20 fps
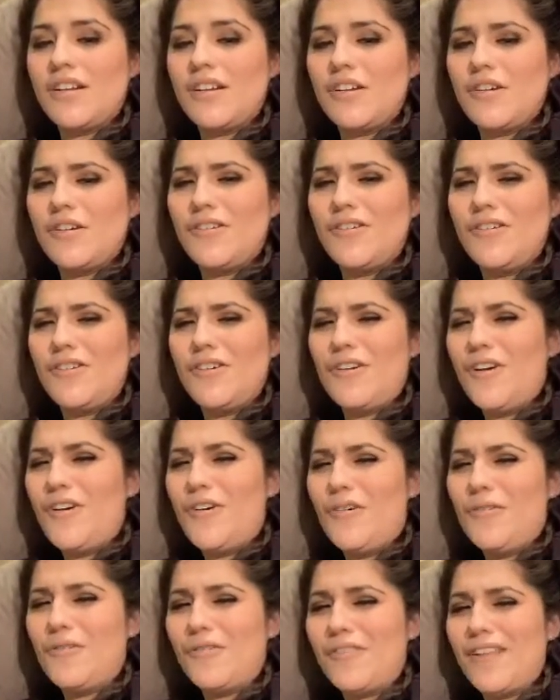
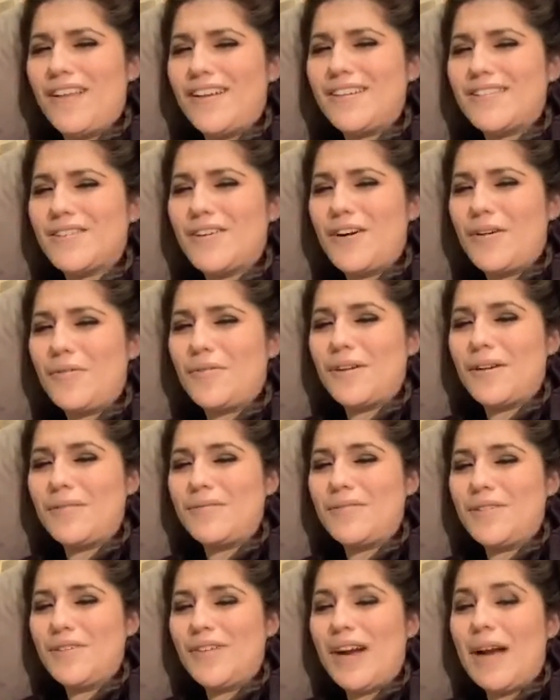No, that is not what I'm
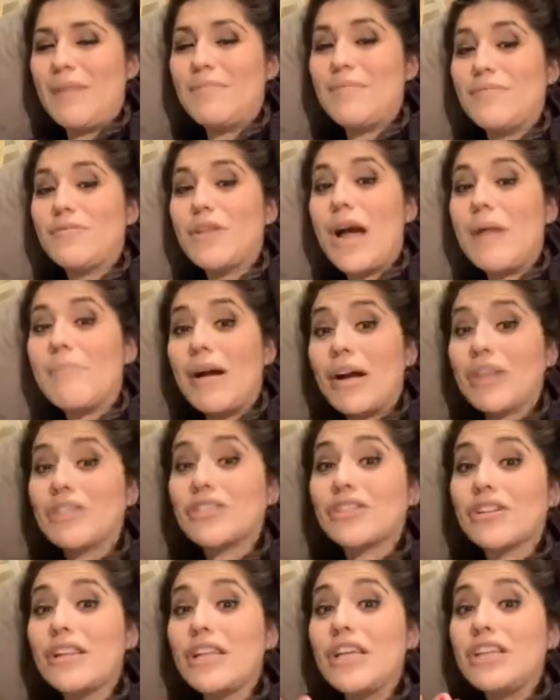doing. I'm
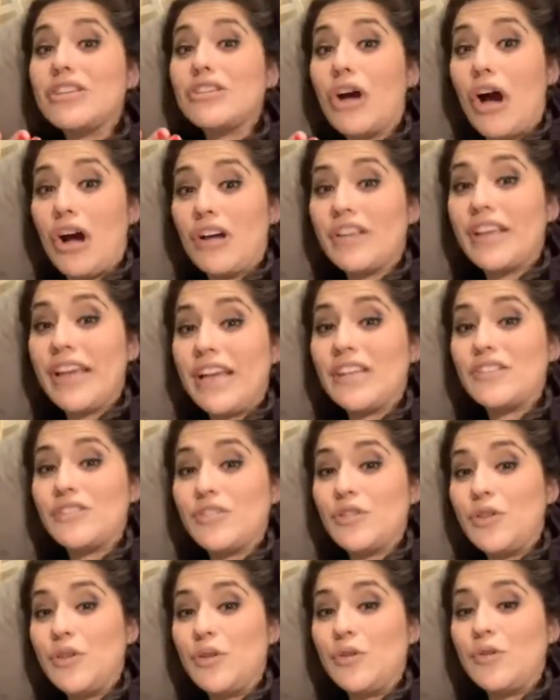actually talking to
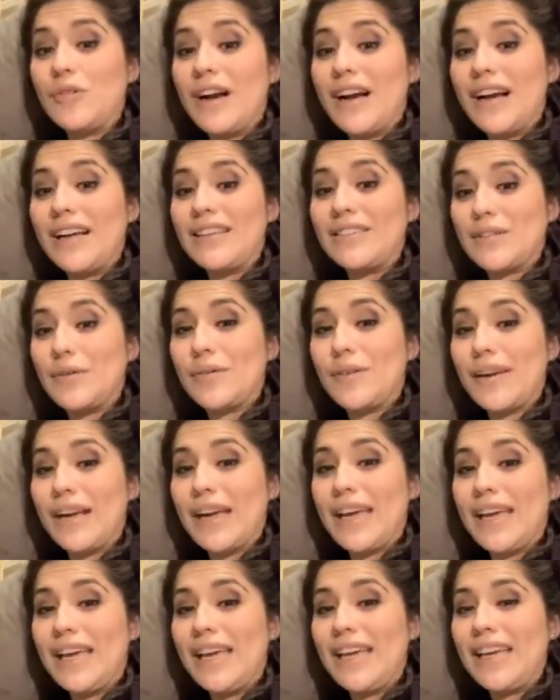you guys,
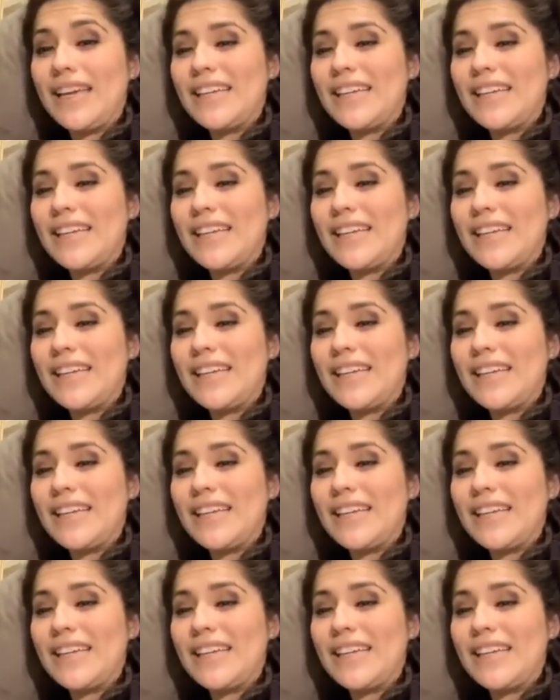okay?